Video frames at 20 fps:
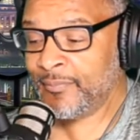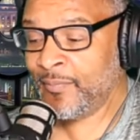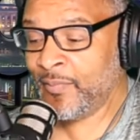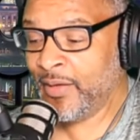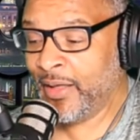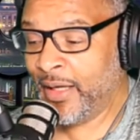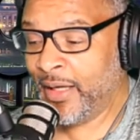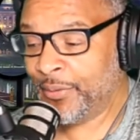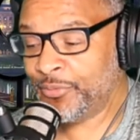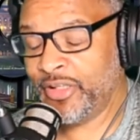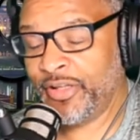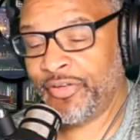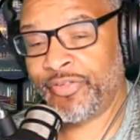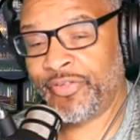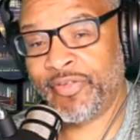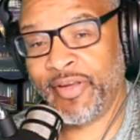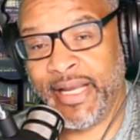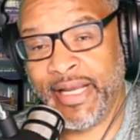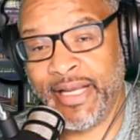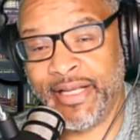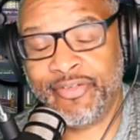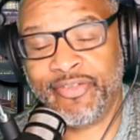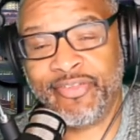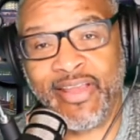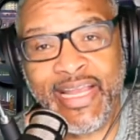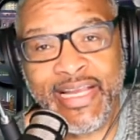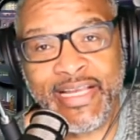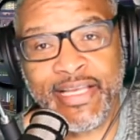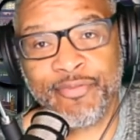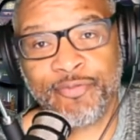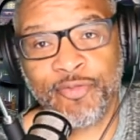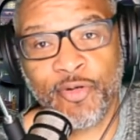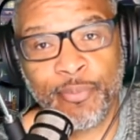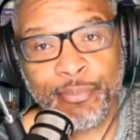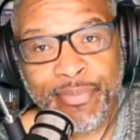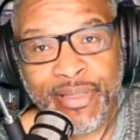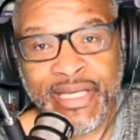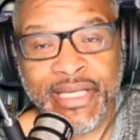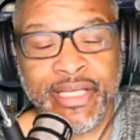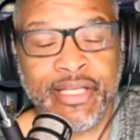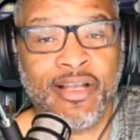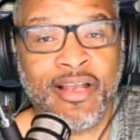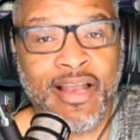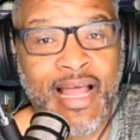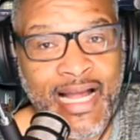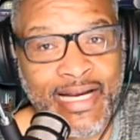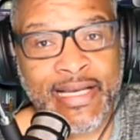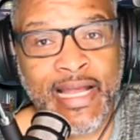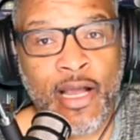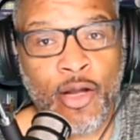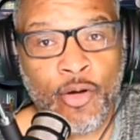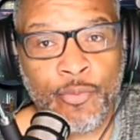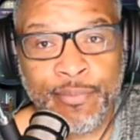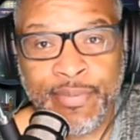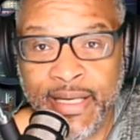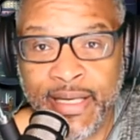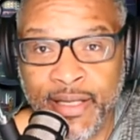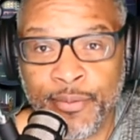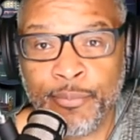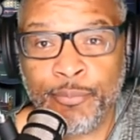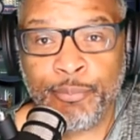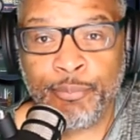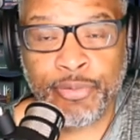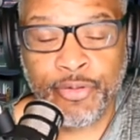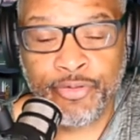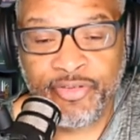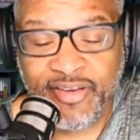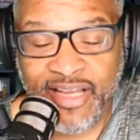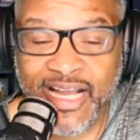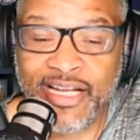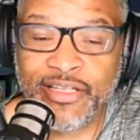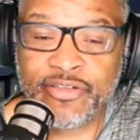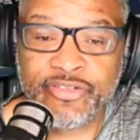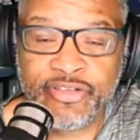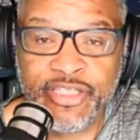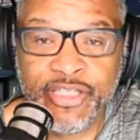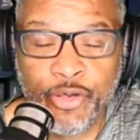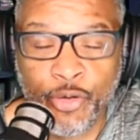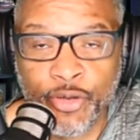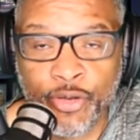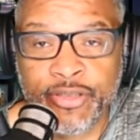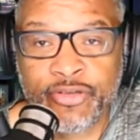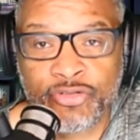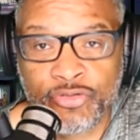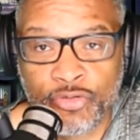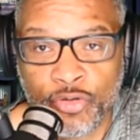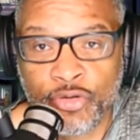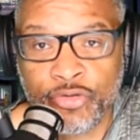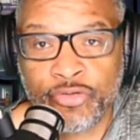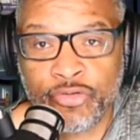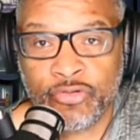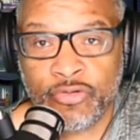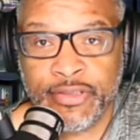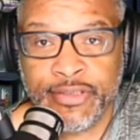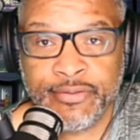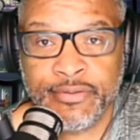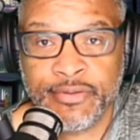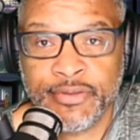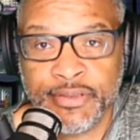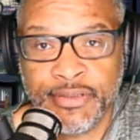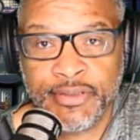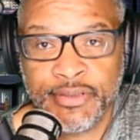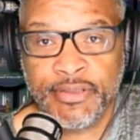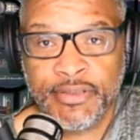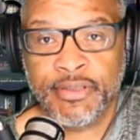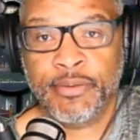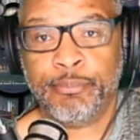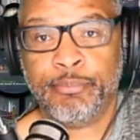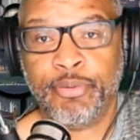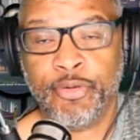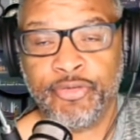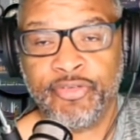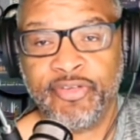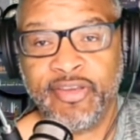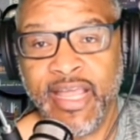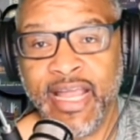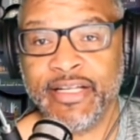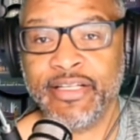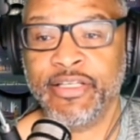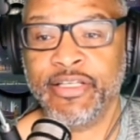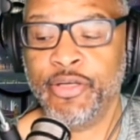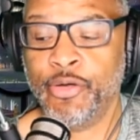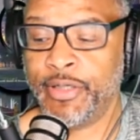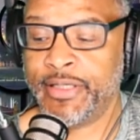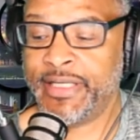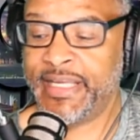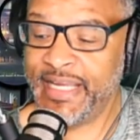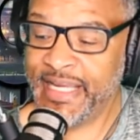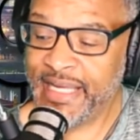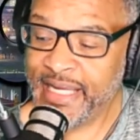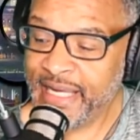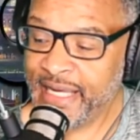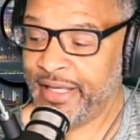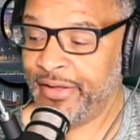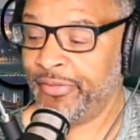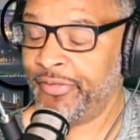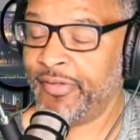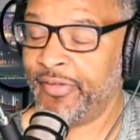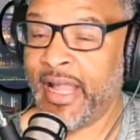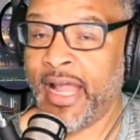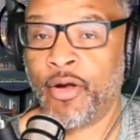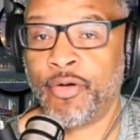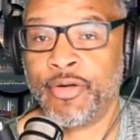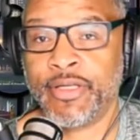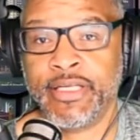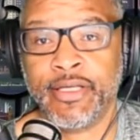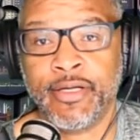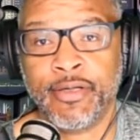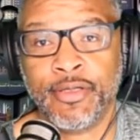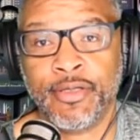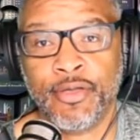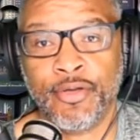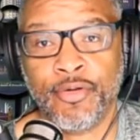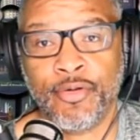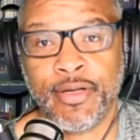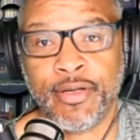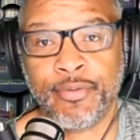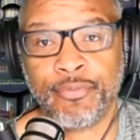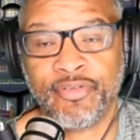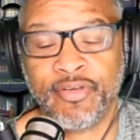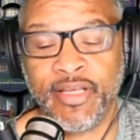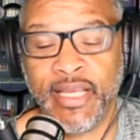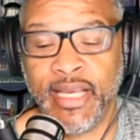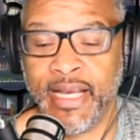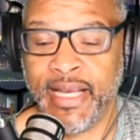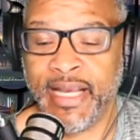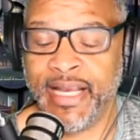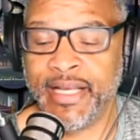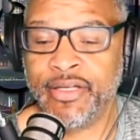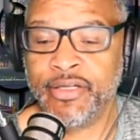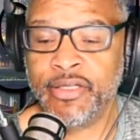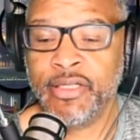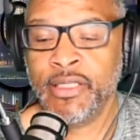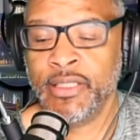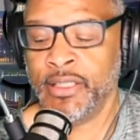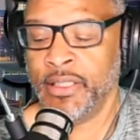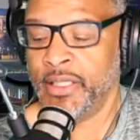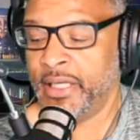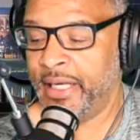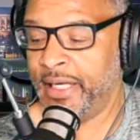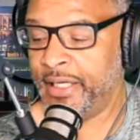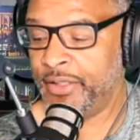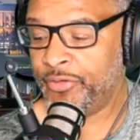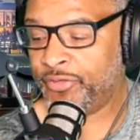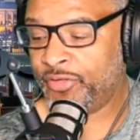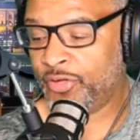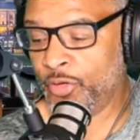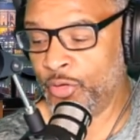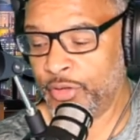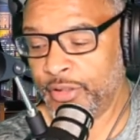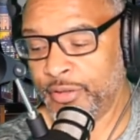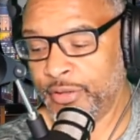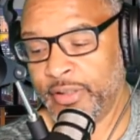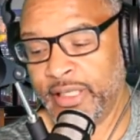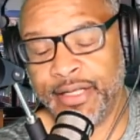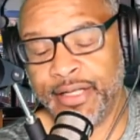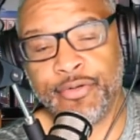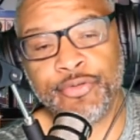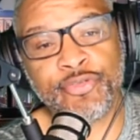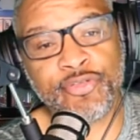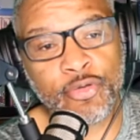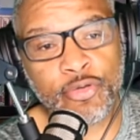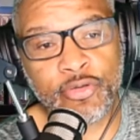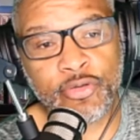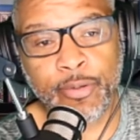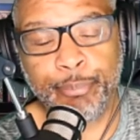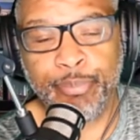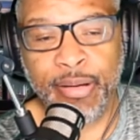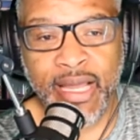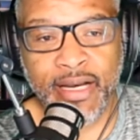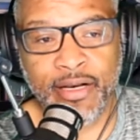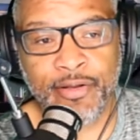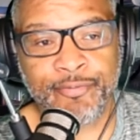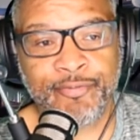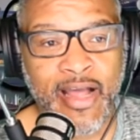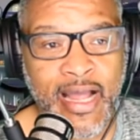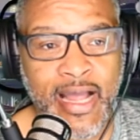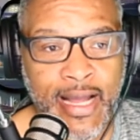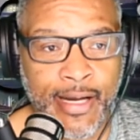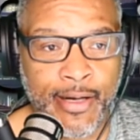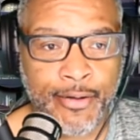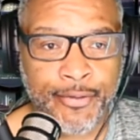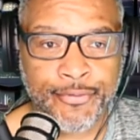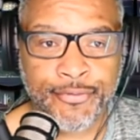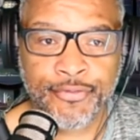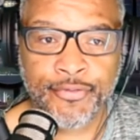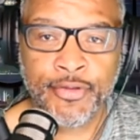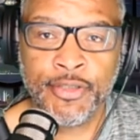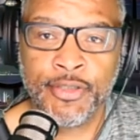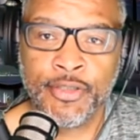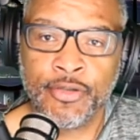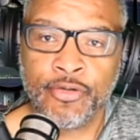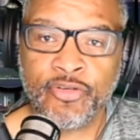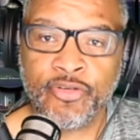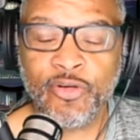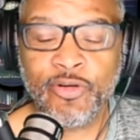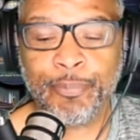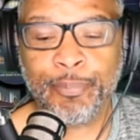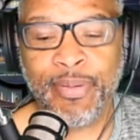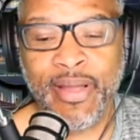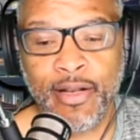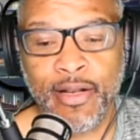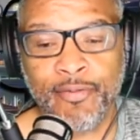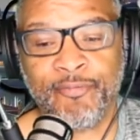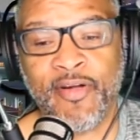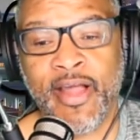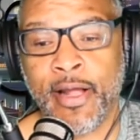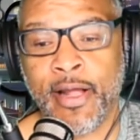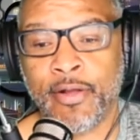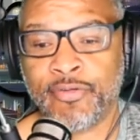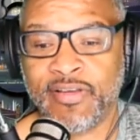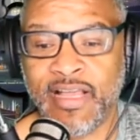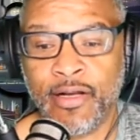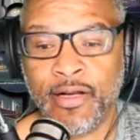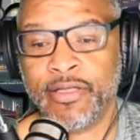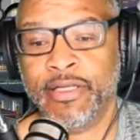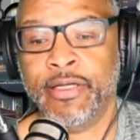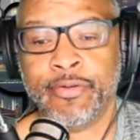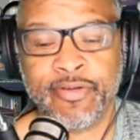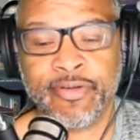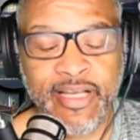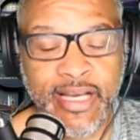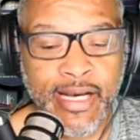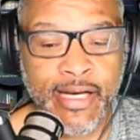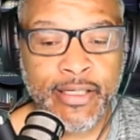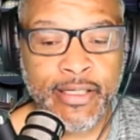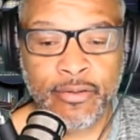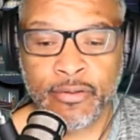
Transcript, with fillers: I'm just saying, take it from me, Lockout Men. Protect your children. Protect your kids out here. You know what I'm saying? And and to the and to the pedophiles, to the pedophiles out here, they're,